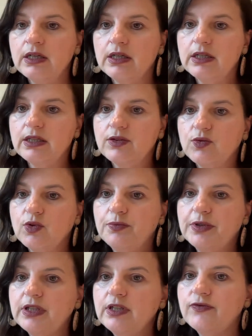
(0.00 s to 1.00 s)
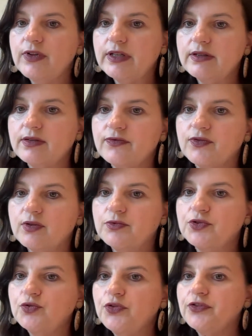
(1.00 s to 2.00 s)
It will be event from
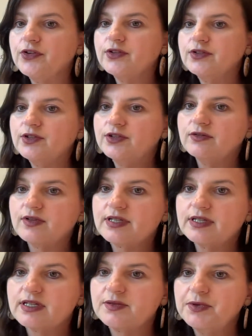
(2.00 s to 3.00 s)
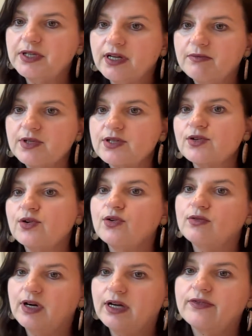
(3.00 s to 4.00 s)
2:30 till 6 p.m.
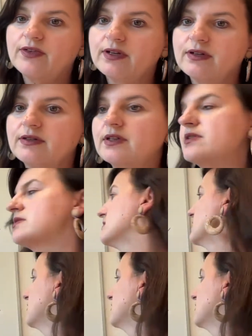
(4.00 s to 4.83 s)
So I think this